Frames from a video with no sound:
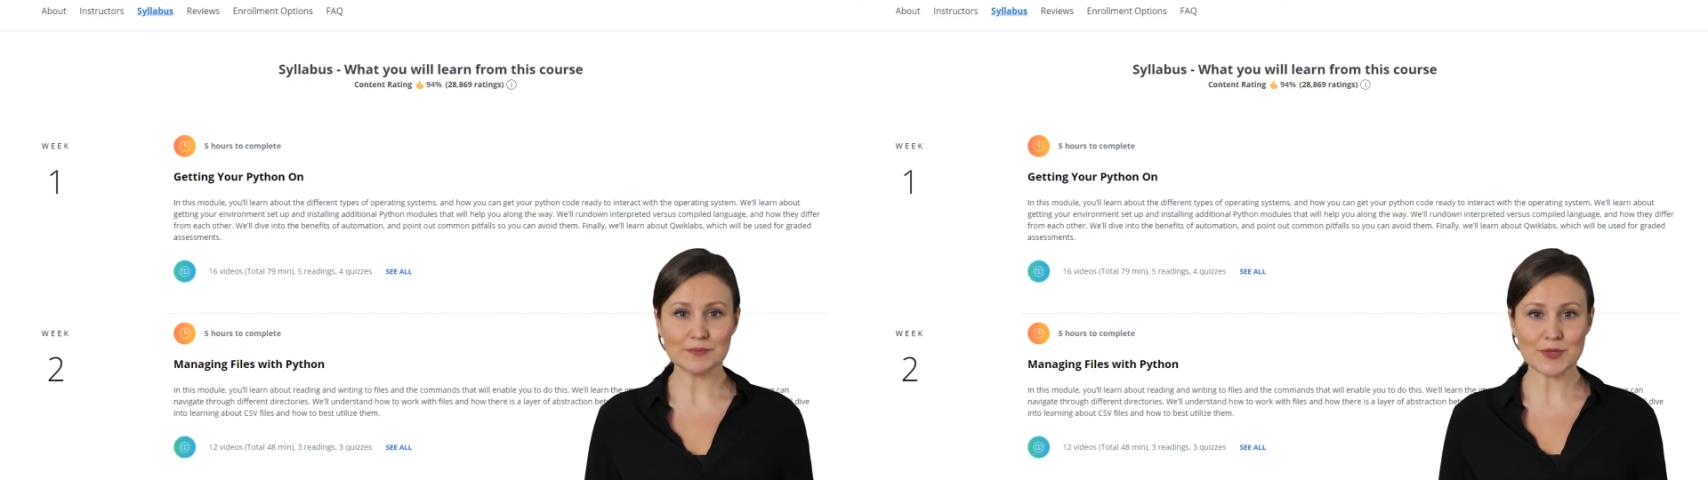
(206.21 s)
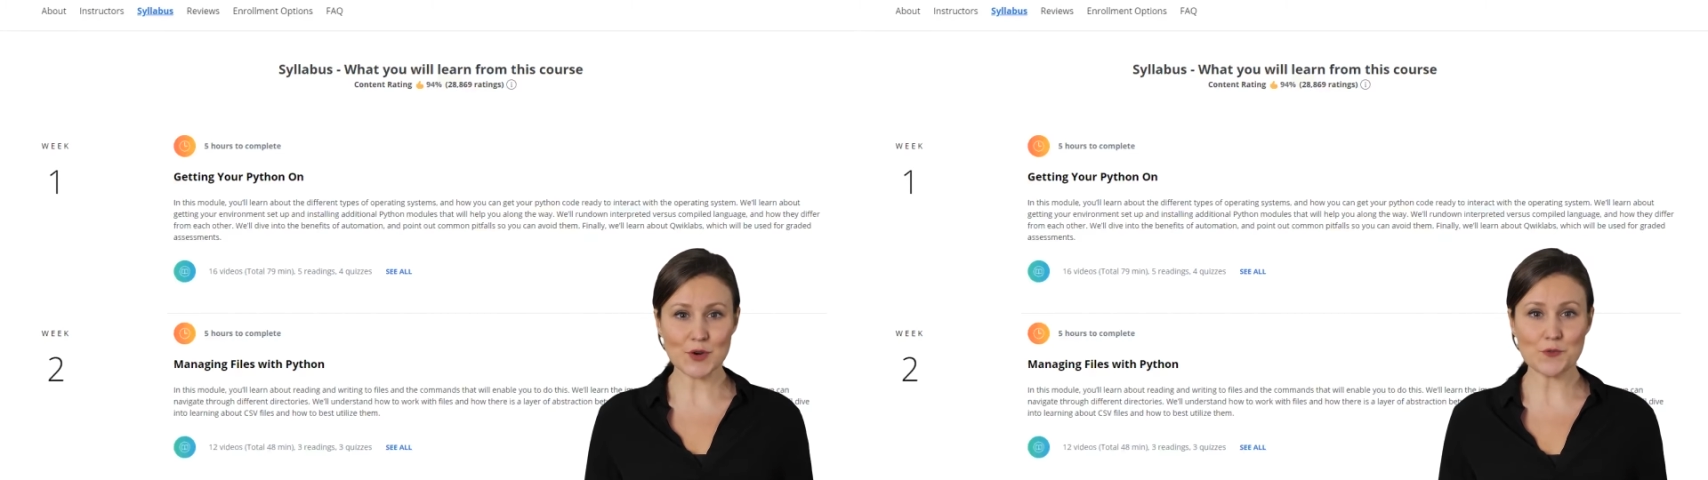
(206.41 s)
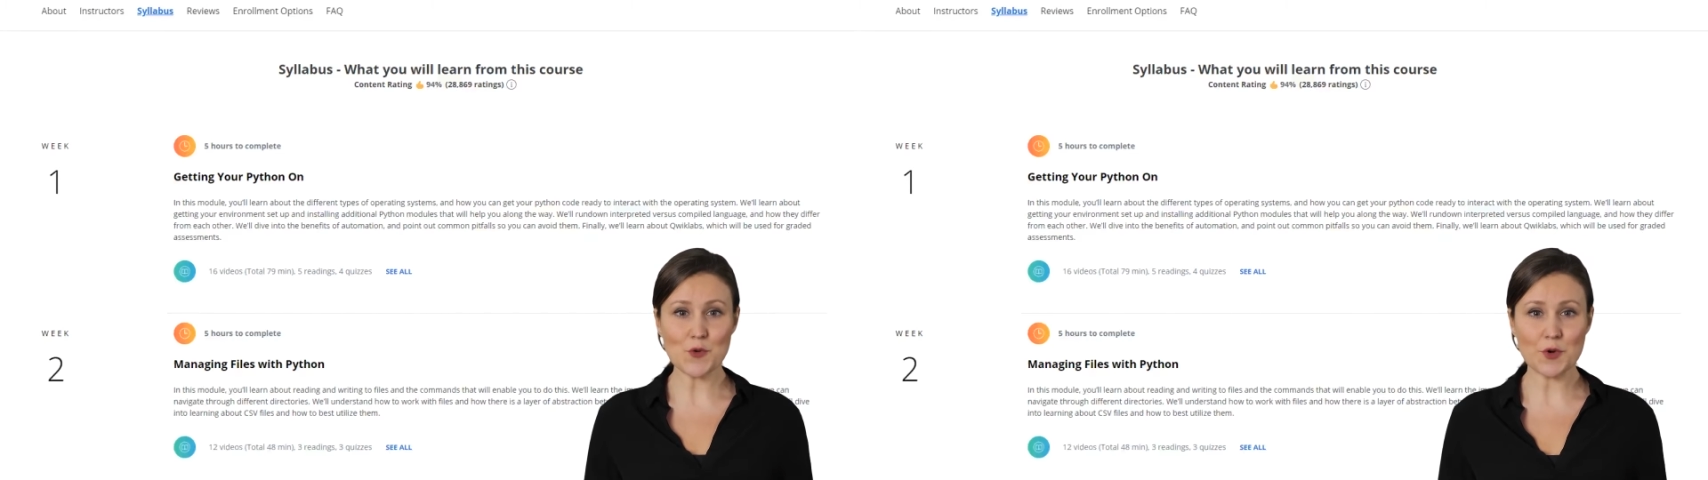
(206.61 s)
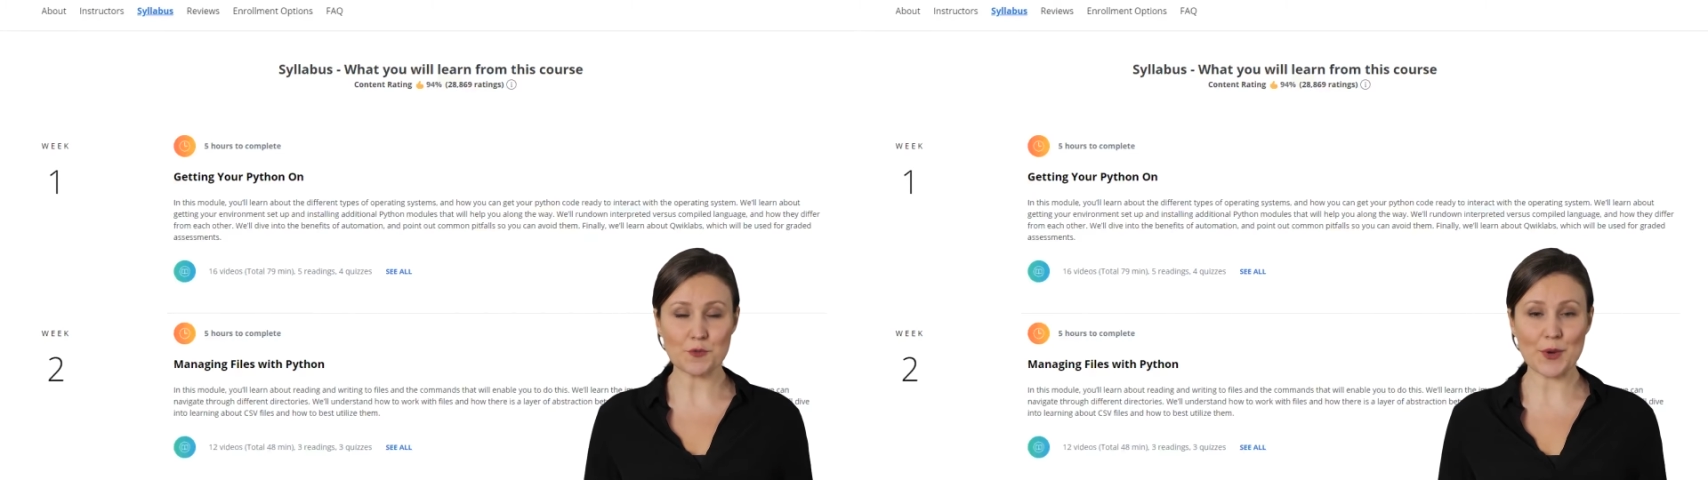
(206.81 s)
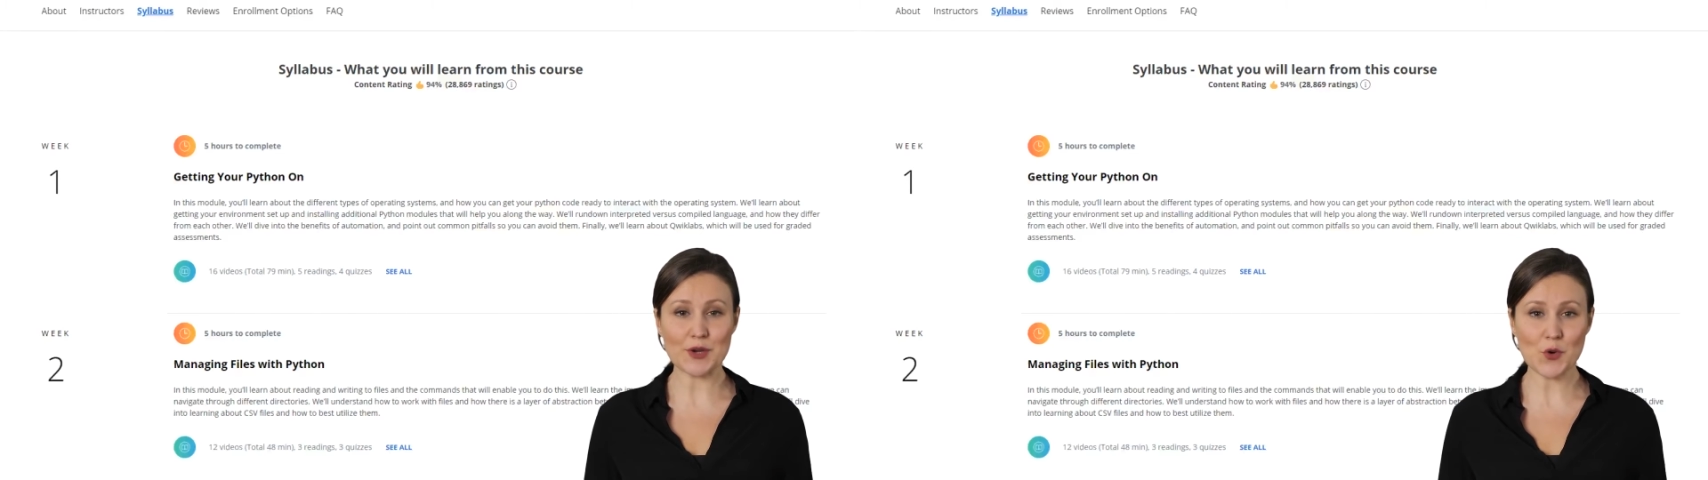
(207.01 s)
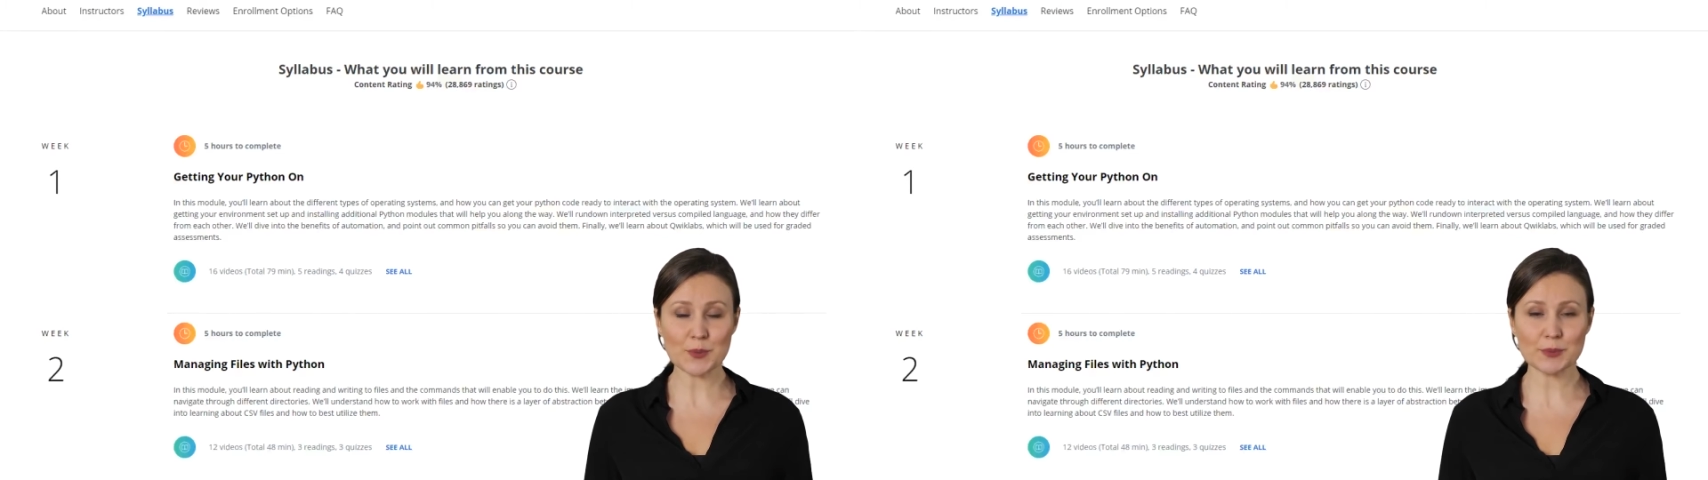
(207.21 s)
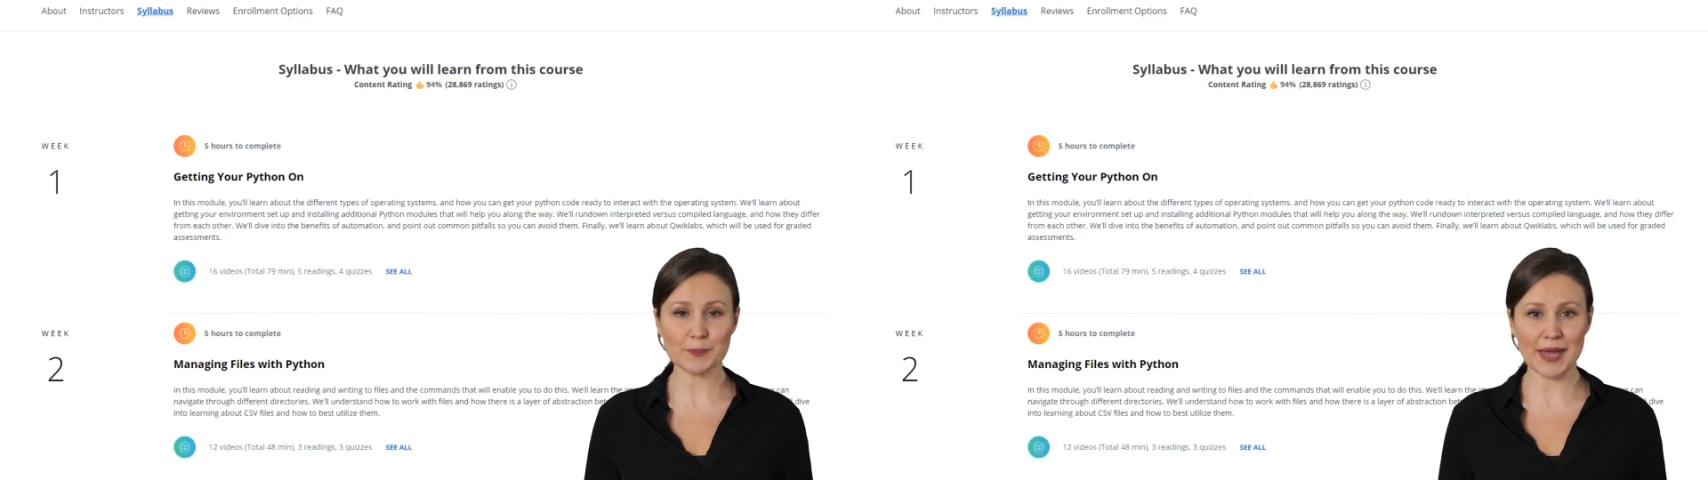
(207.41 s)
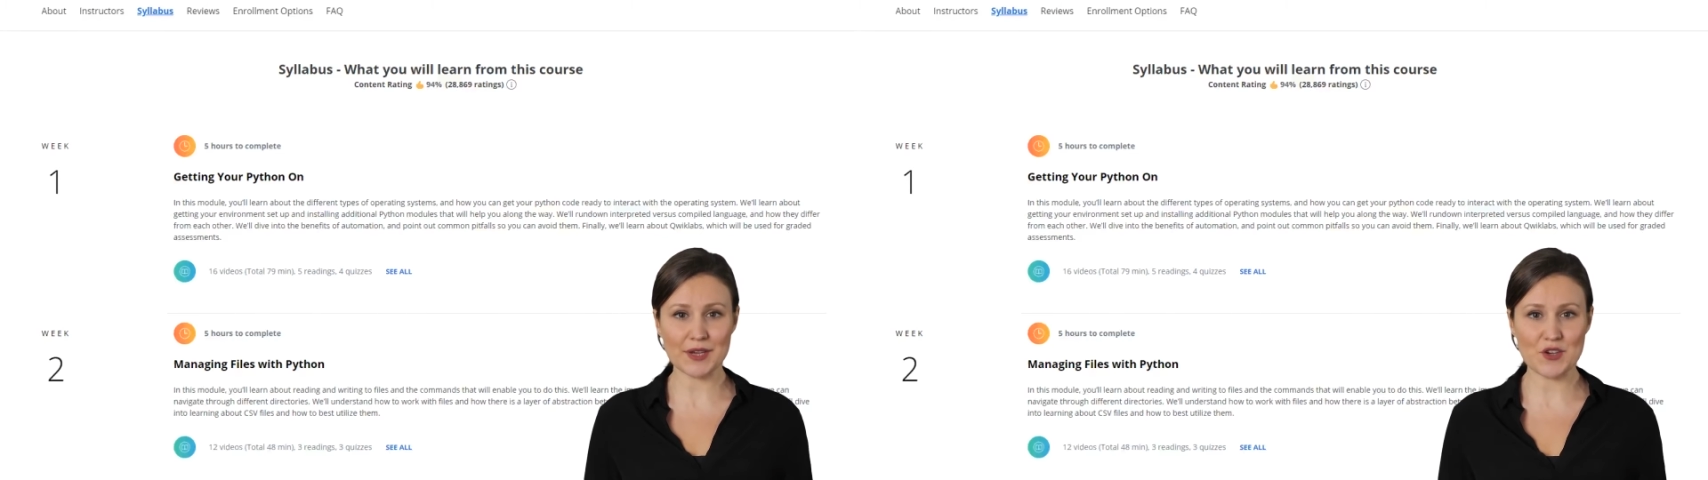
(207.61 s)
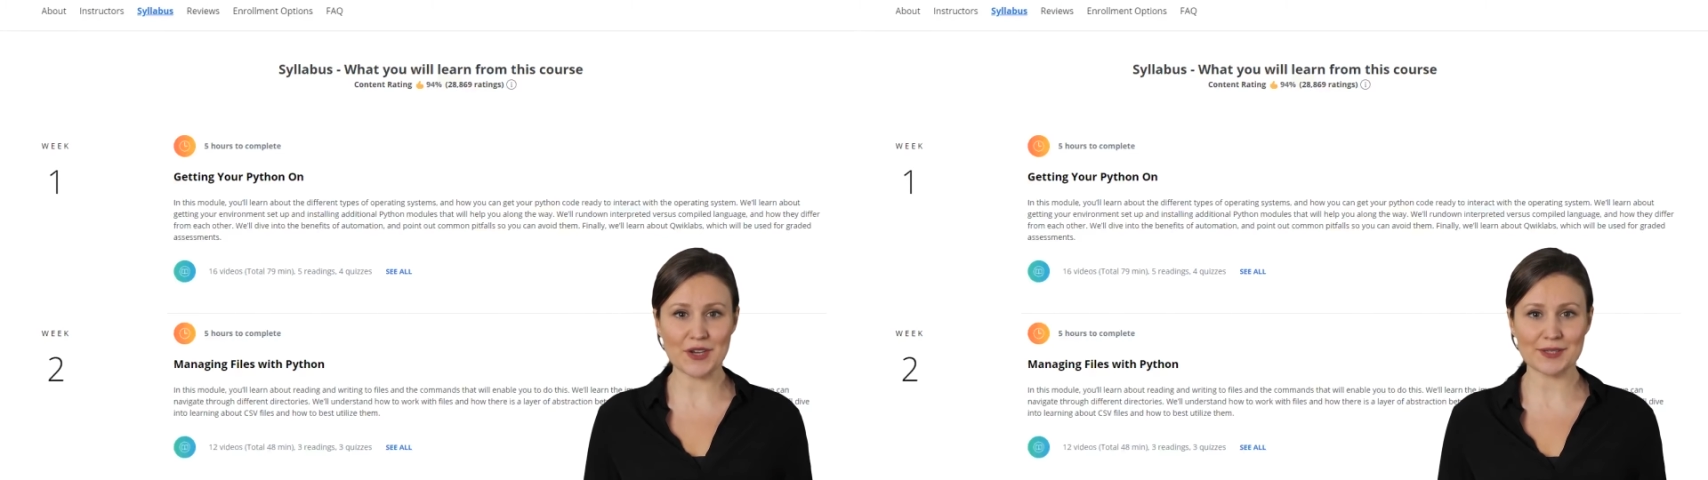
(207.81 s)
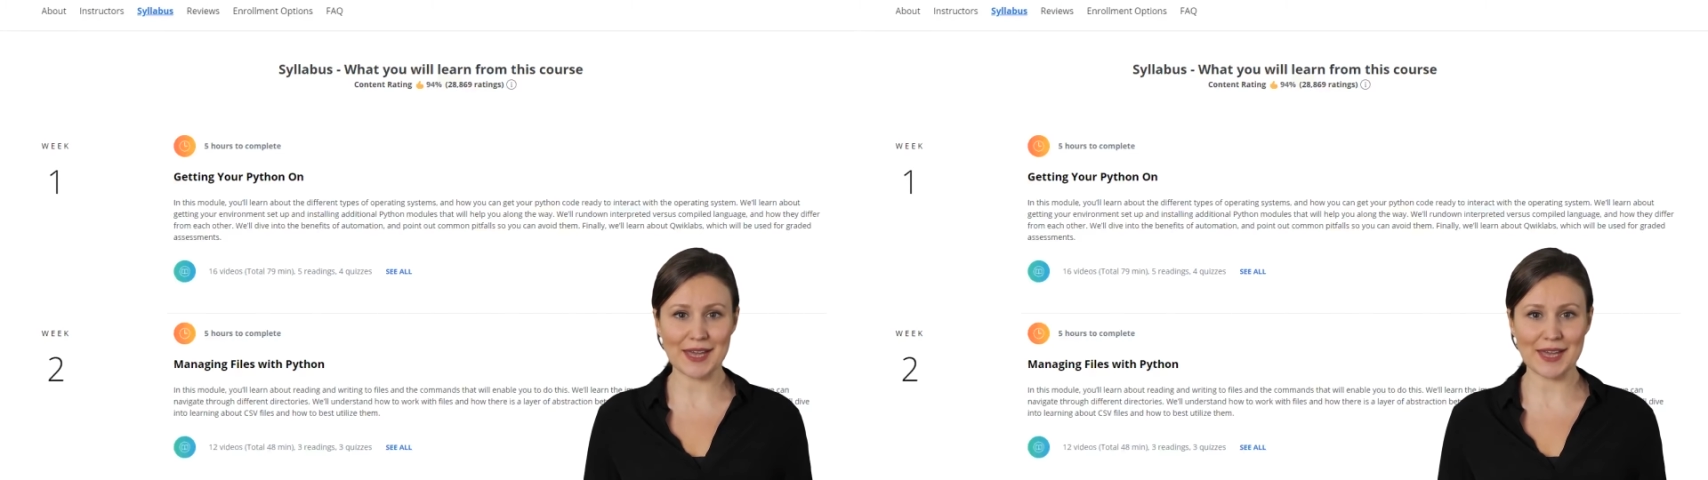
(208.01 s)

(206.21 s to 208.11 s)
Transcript: Your fourth week will be managing